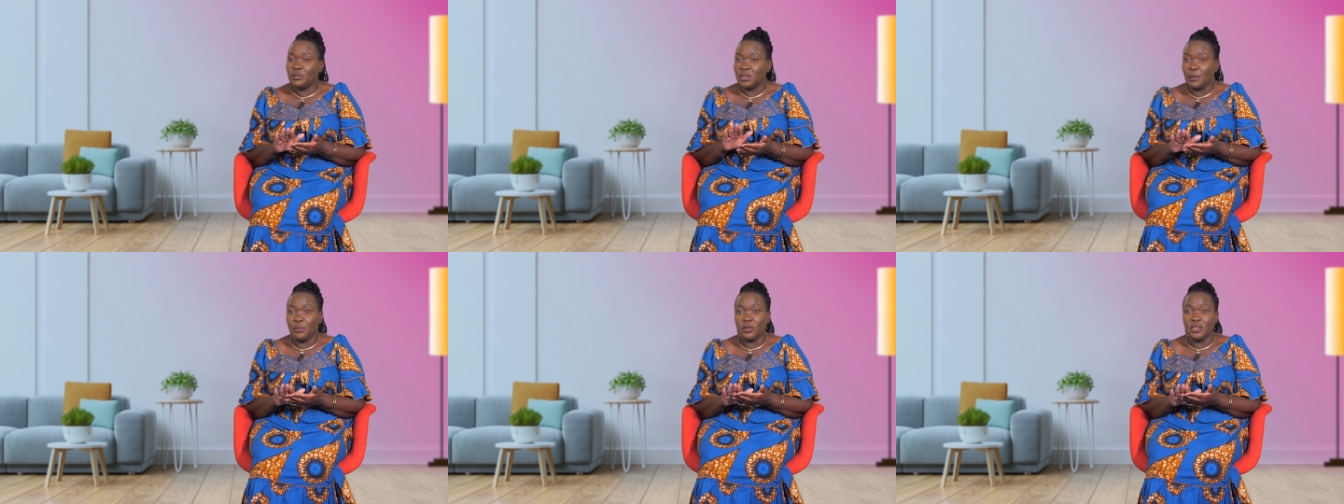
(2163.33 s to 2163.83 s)

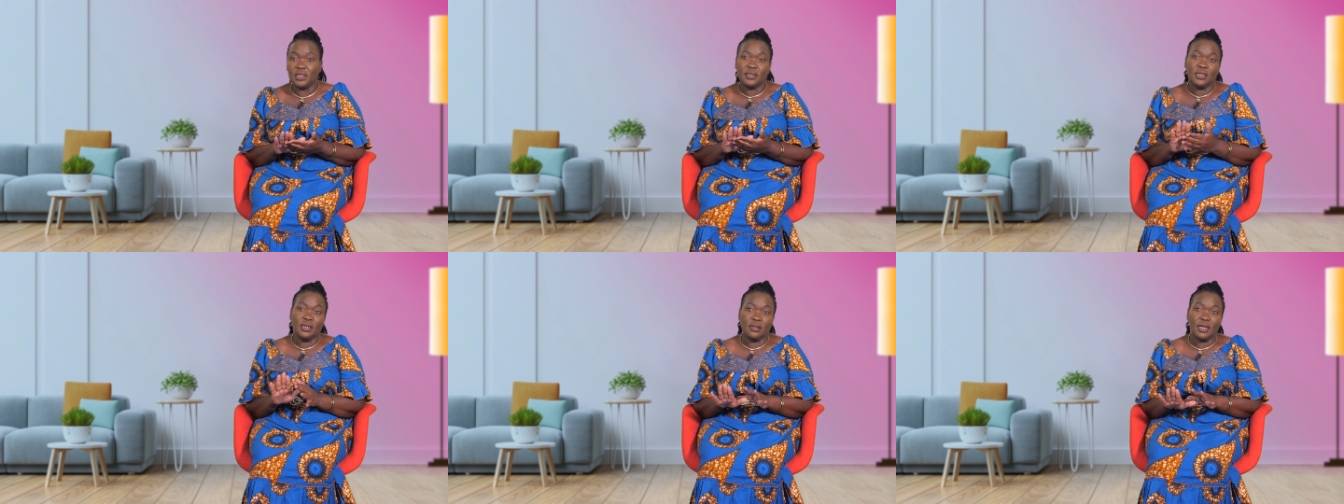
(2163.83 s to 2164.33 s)
step on it and
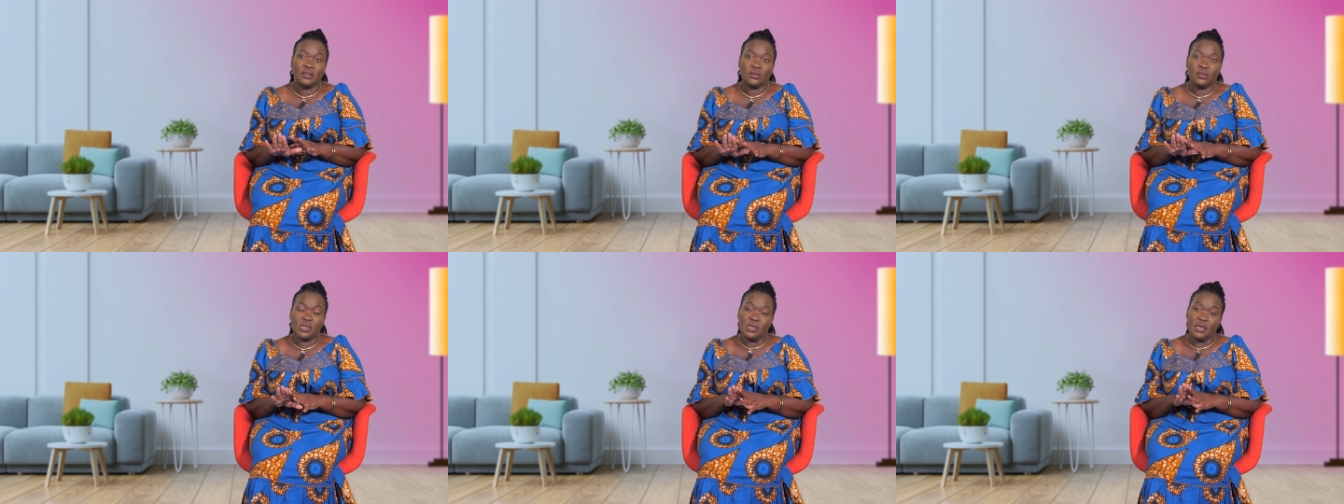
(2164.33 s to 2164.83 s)
say, that's,
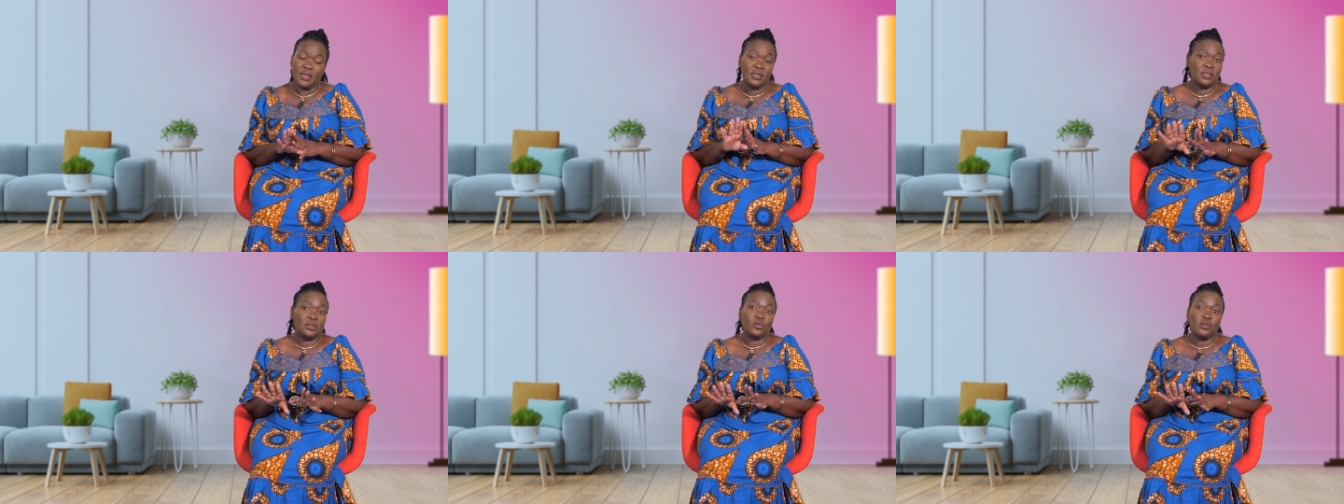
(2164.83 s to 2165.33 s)
not,
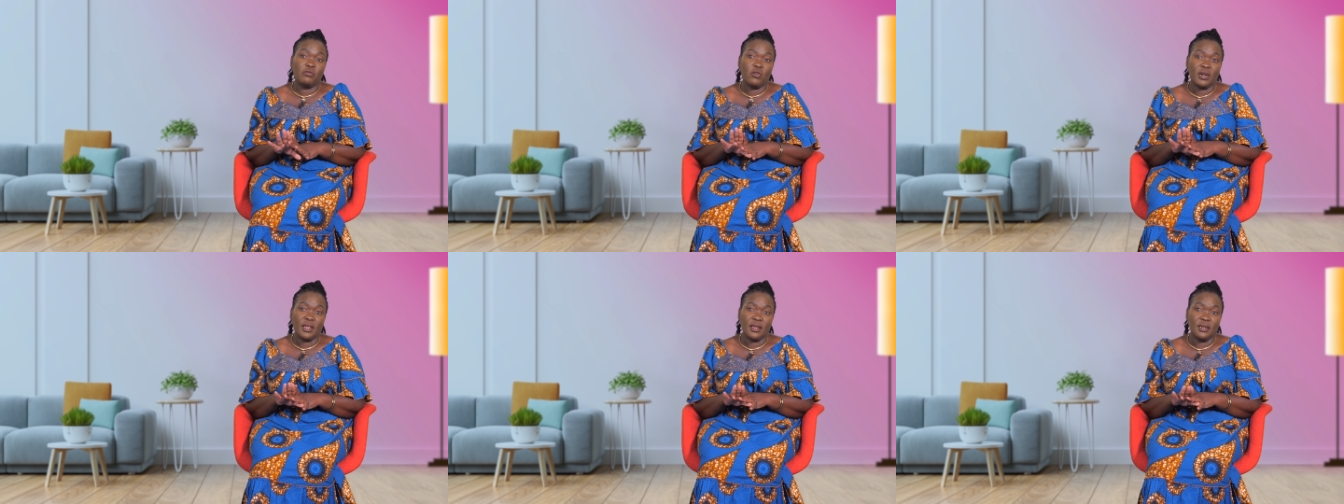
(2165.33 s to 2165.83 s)
that's a story for
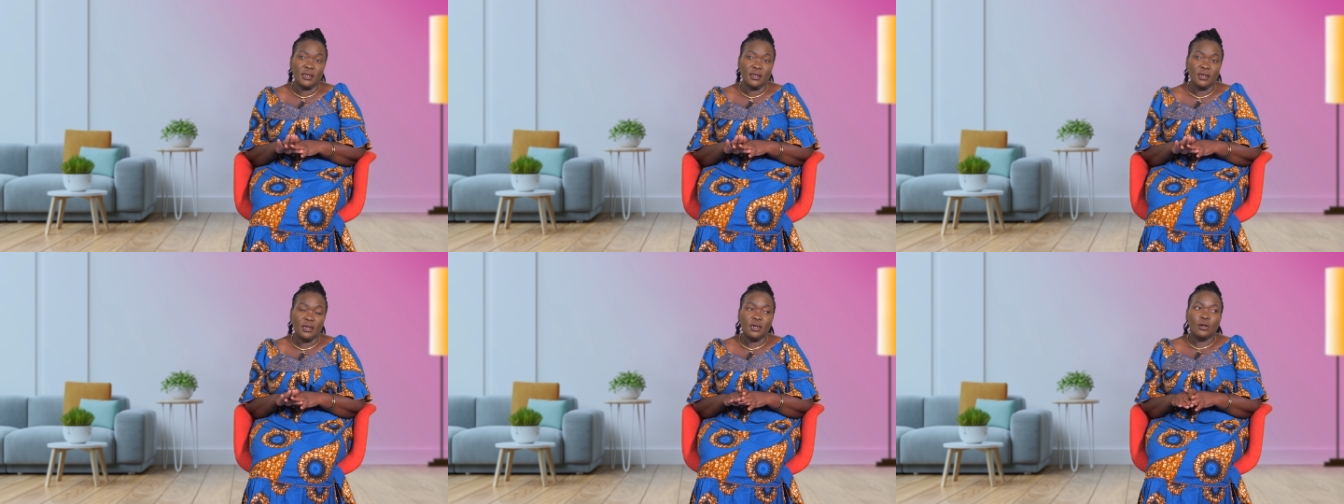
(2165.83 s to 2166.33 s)
another day.
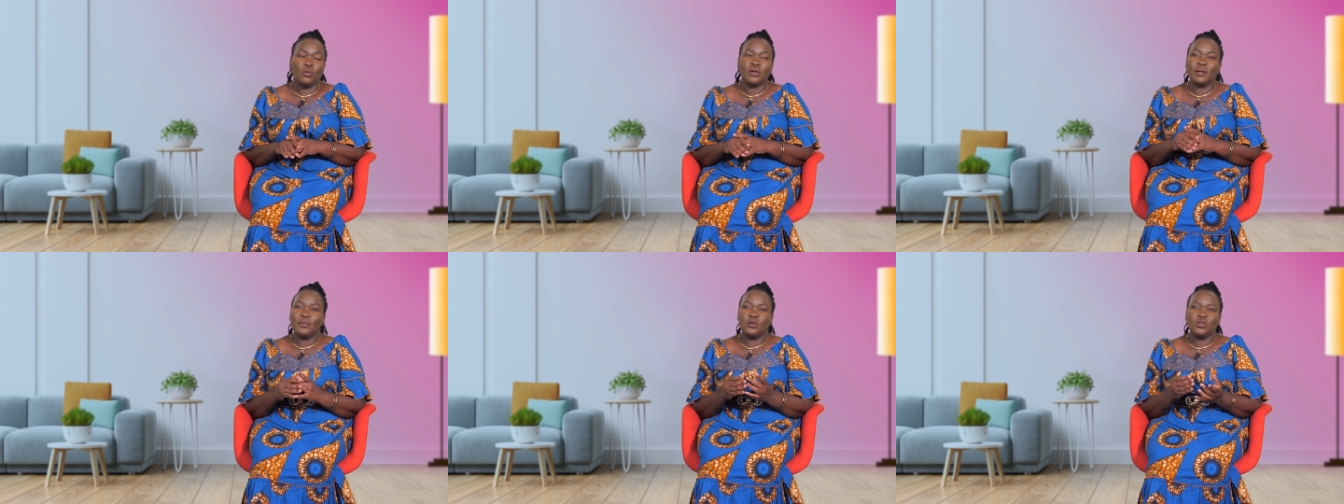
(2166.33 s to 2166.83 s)
What
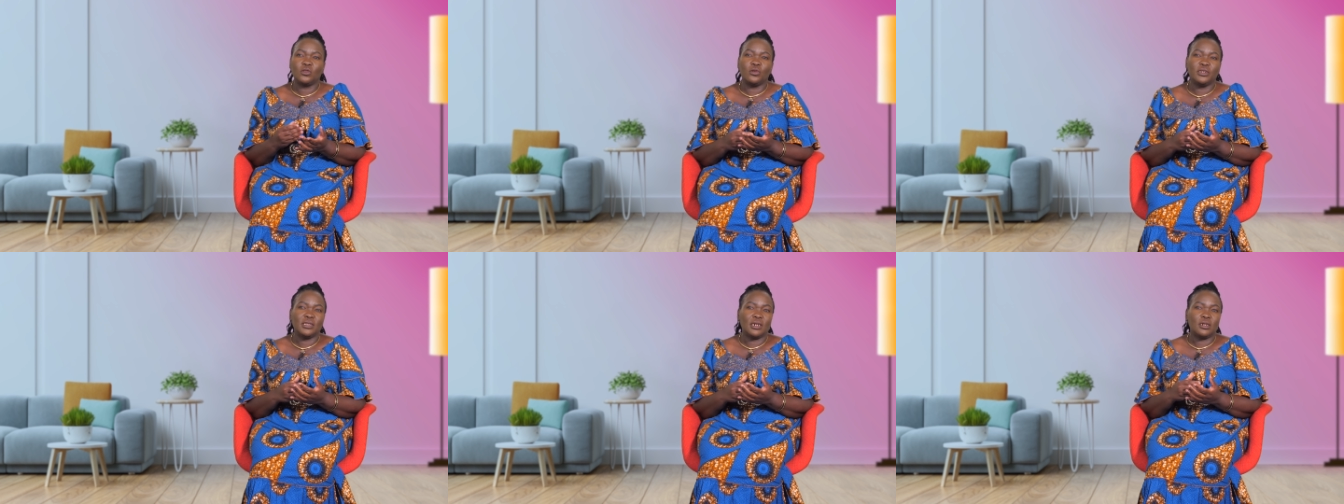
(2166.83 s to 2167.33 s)
about
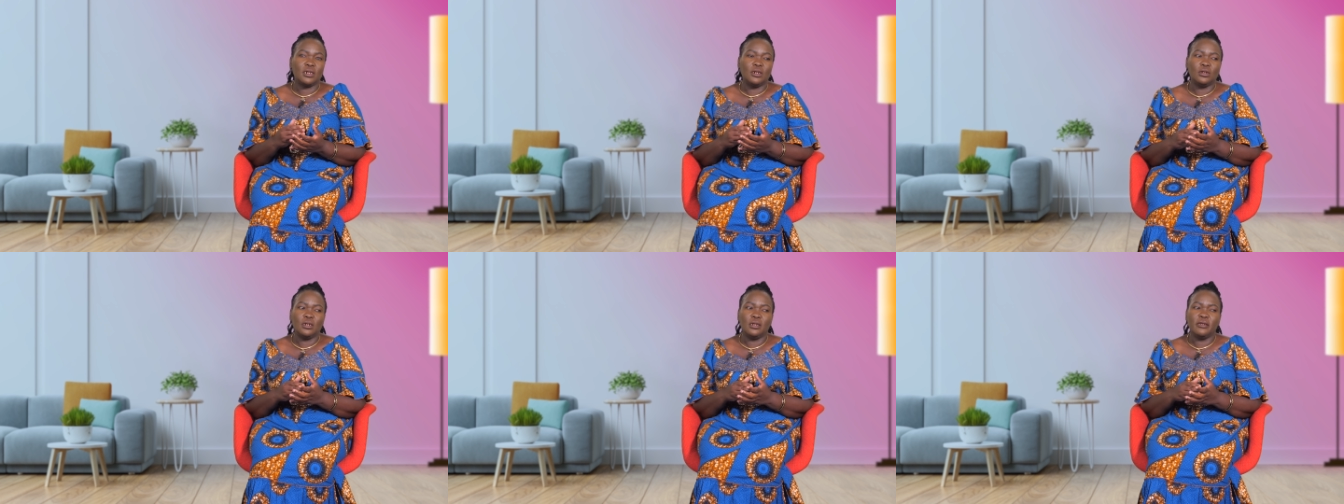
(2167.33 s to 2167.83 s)
stories that
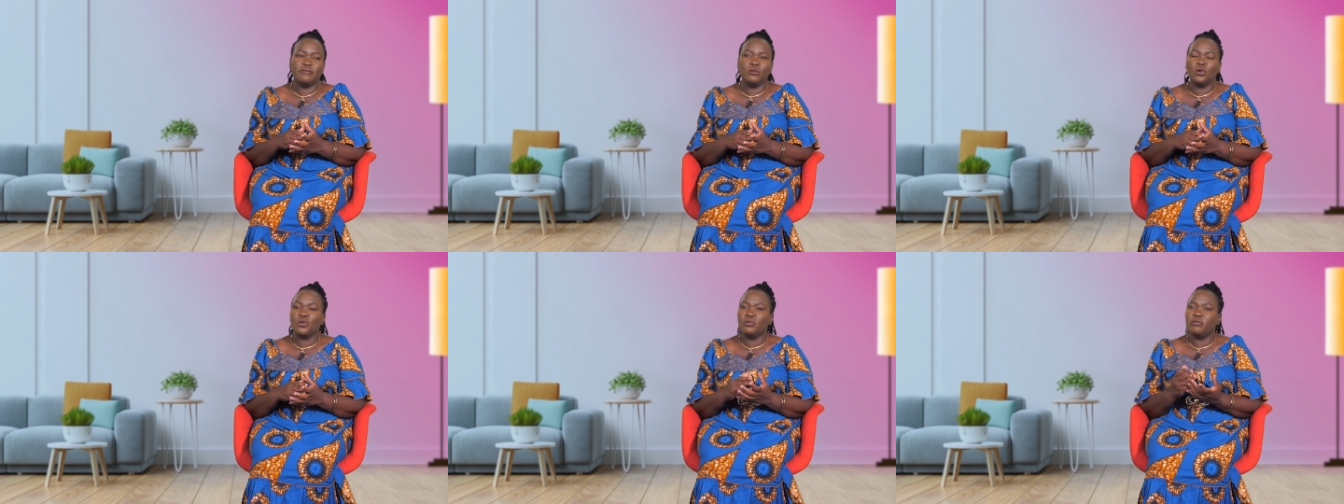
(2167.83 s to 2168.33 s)
leave
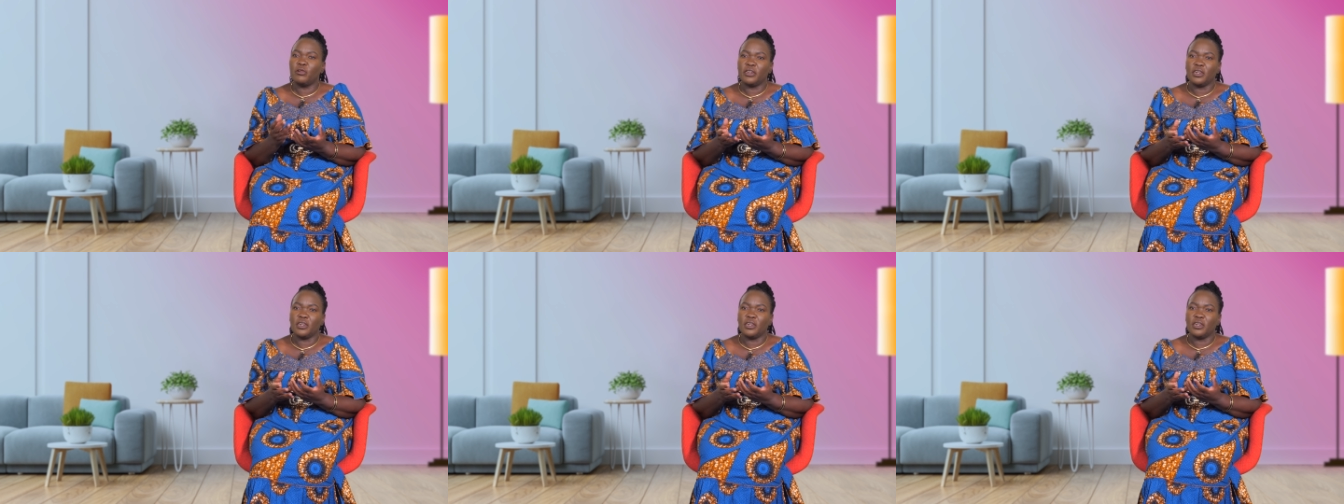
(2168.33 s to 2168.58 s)
no room for